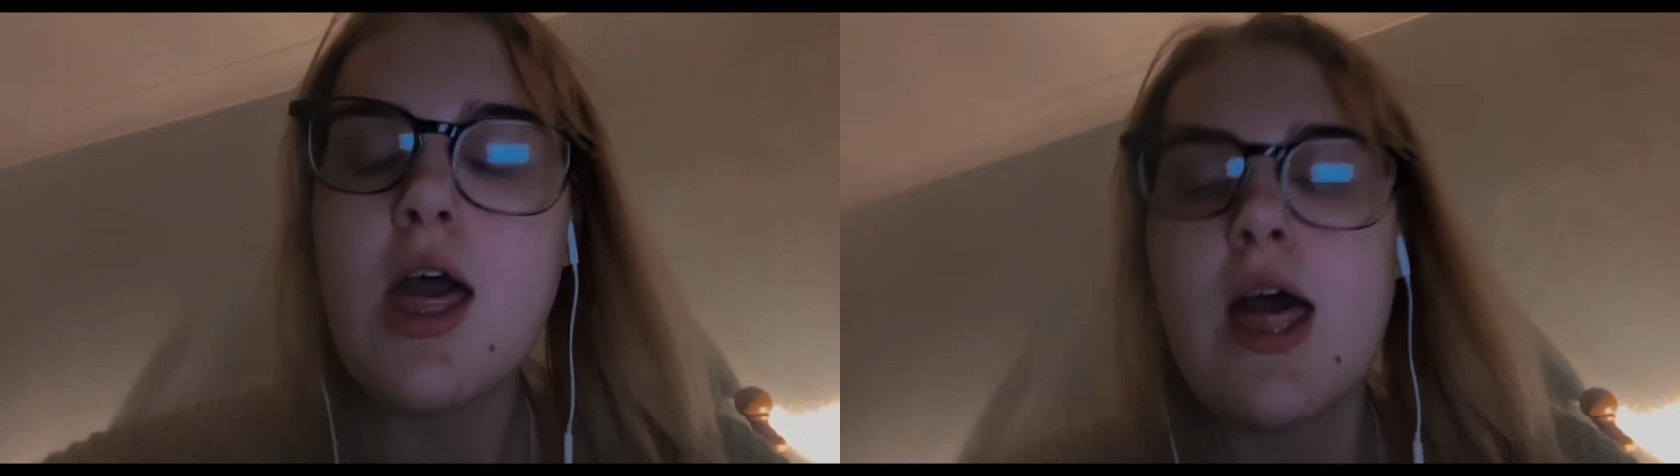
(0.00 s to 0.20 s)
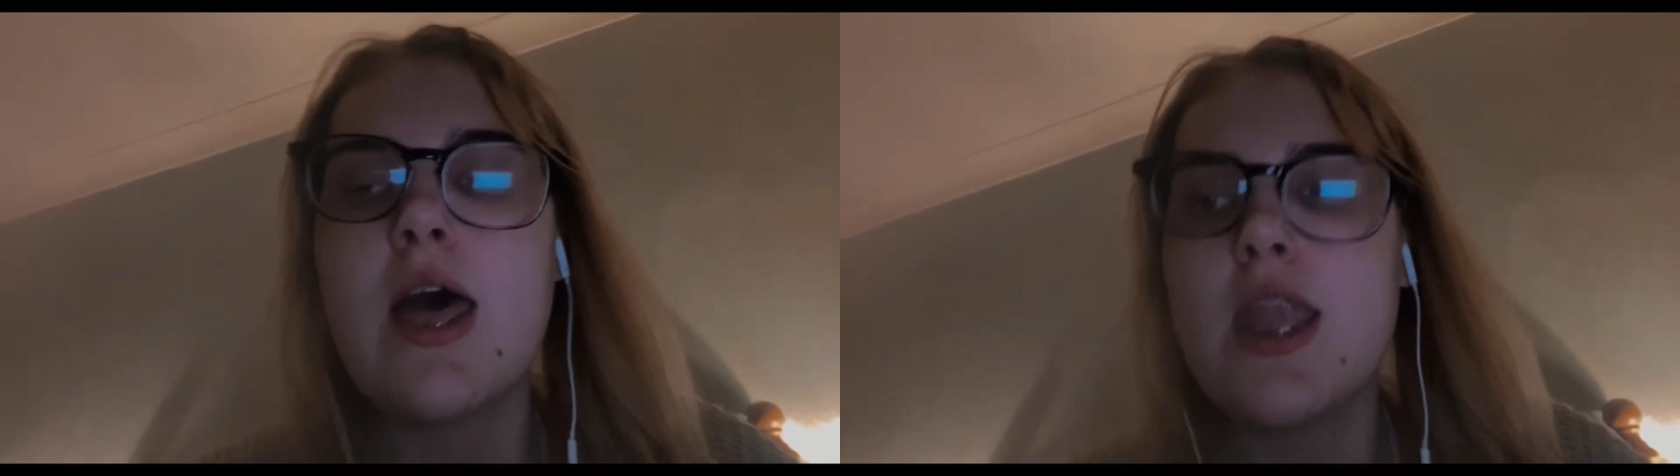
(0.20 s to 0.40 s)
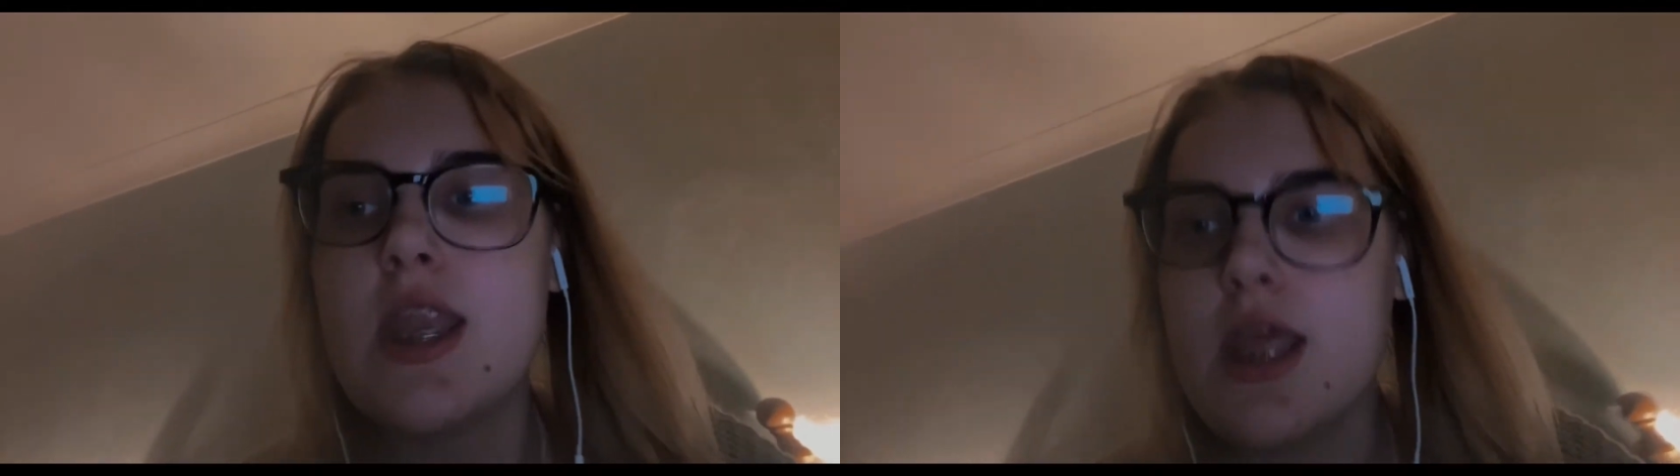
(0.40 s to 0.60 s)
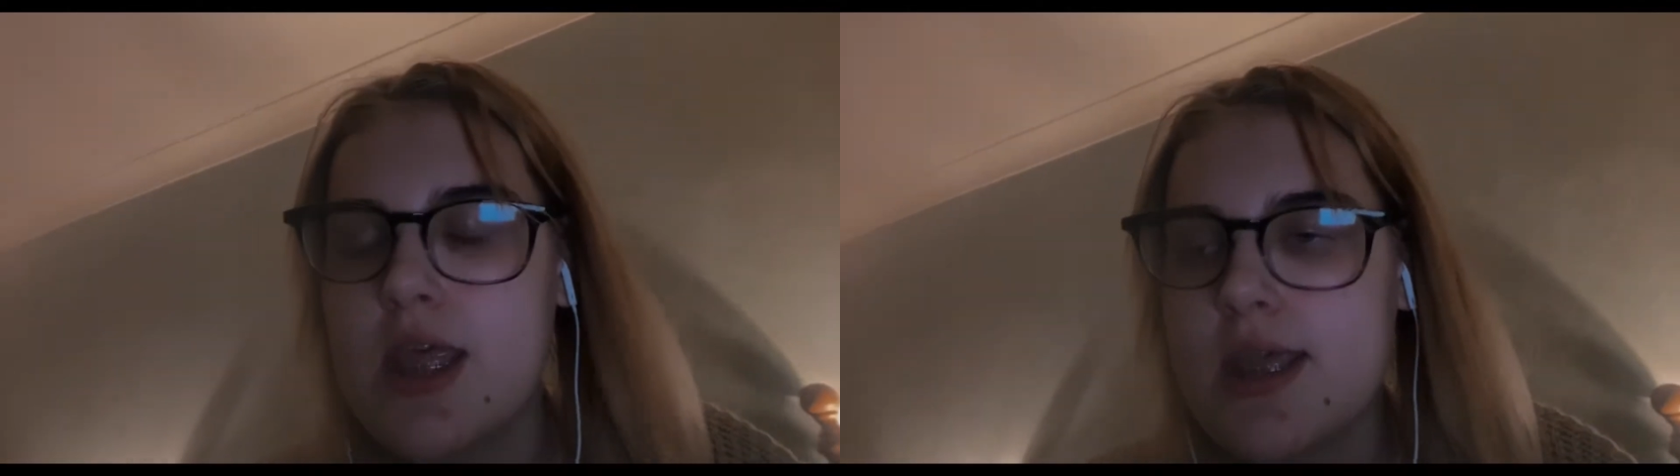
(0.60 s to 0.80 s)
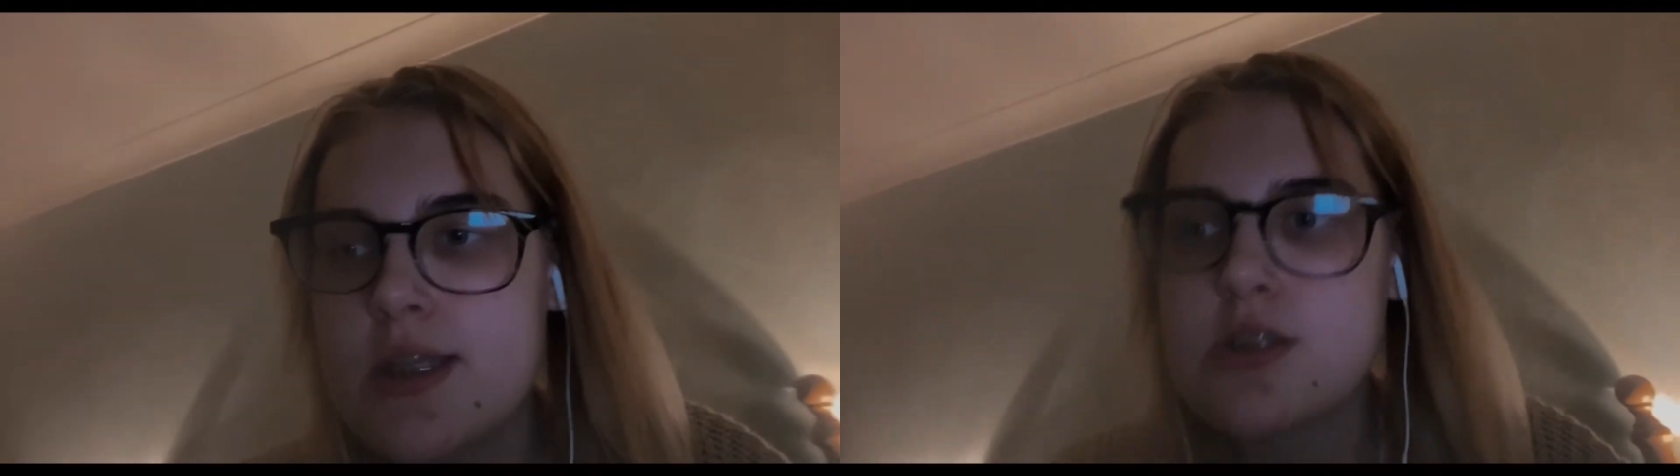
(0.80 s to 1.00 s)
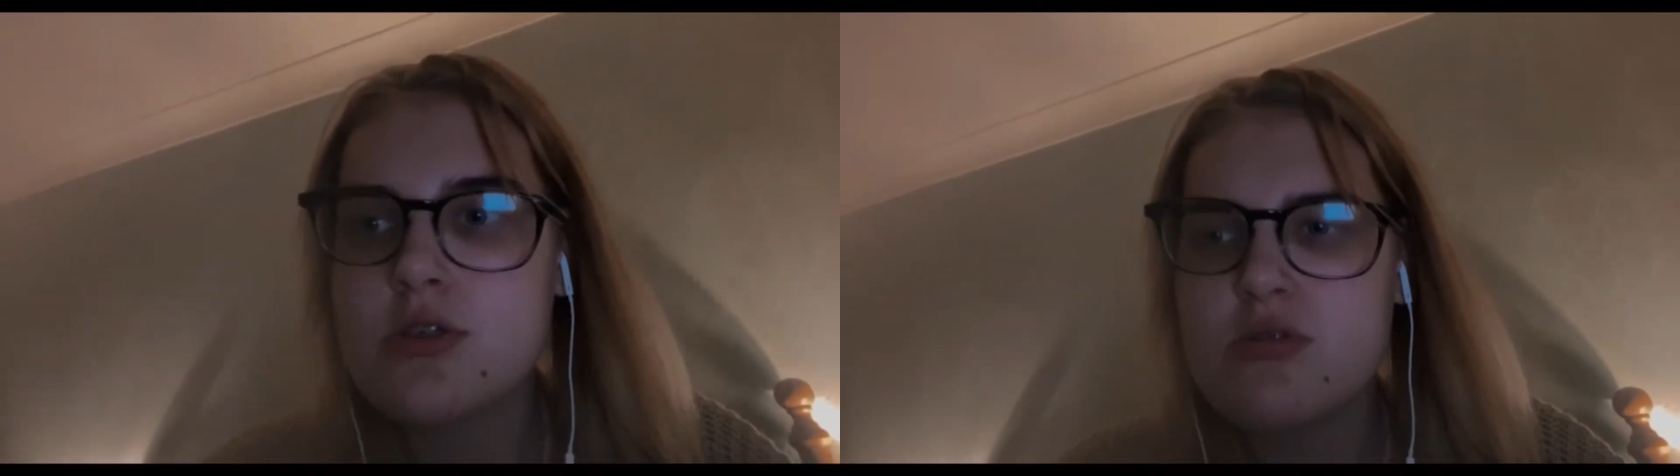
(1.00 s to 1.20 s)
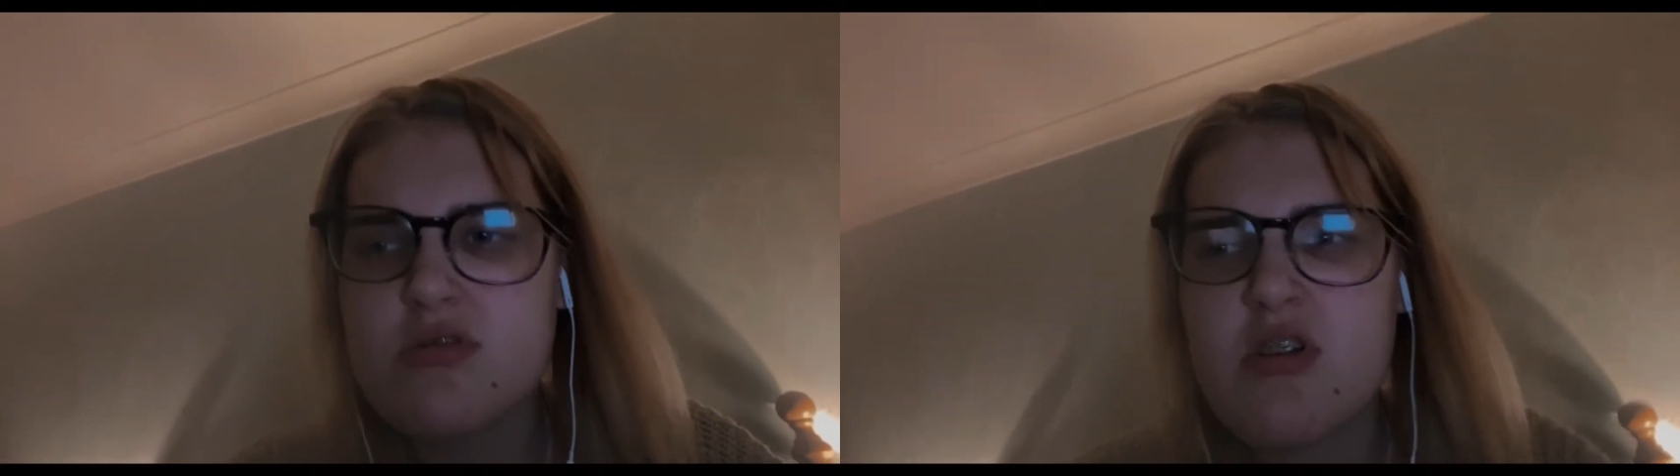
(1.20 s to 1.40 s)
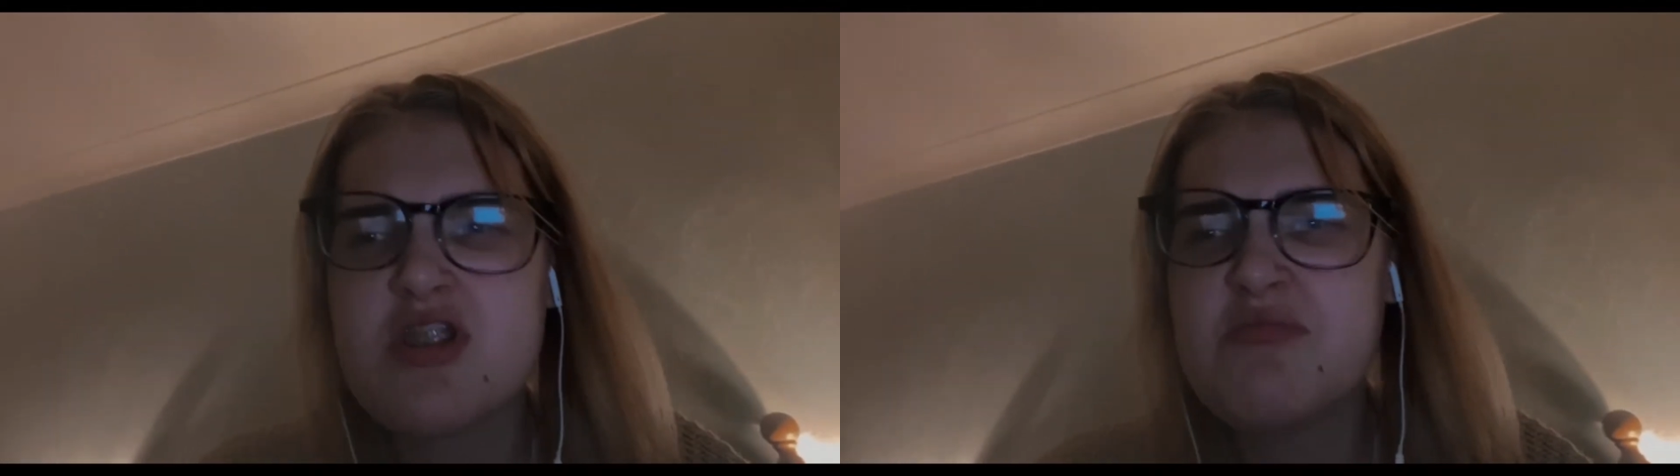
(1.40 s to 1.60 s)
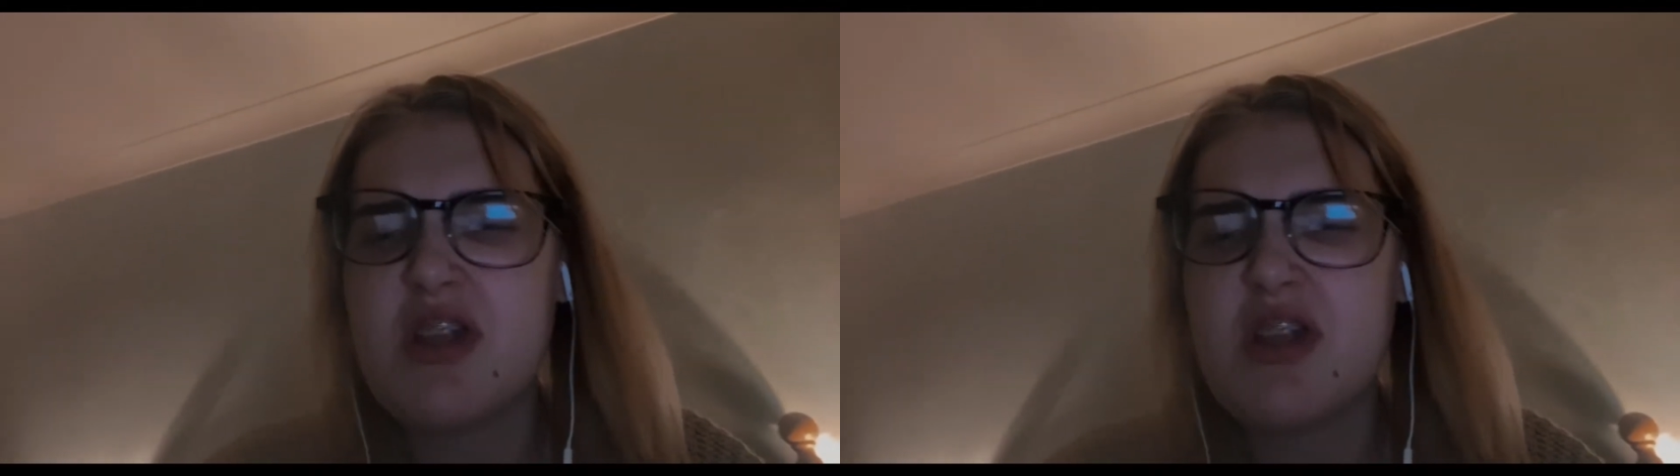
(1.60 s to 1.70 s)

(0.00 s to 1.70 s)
And it cost me